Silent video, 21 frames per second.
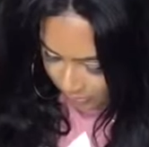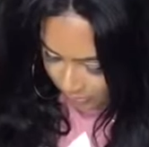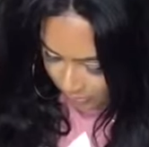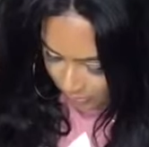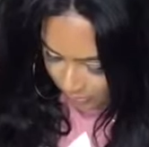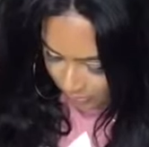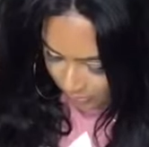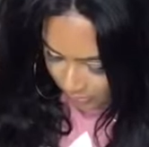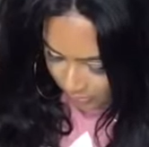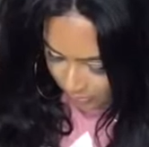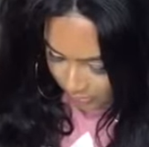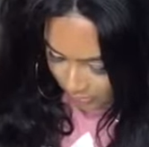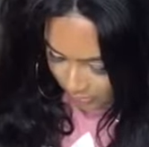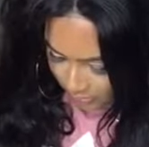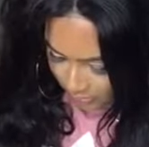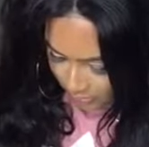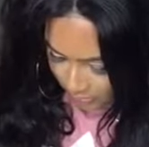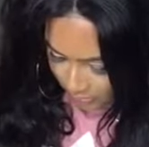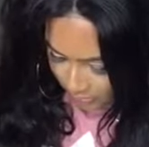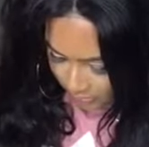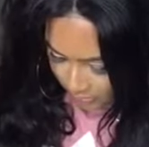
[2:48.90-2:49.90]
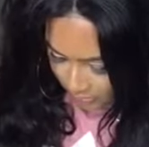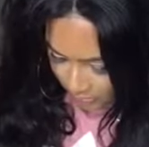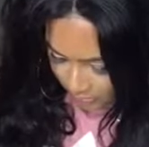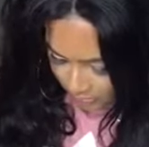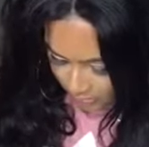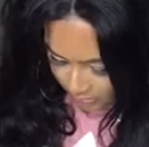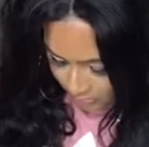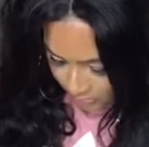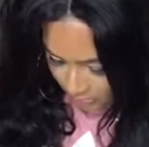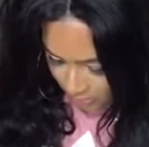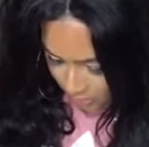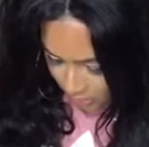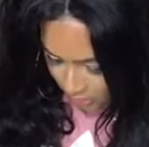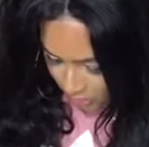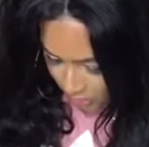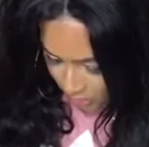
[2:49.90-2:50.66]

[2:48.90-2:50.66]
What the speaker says: (no one is talking)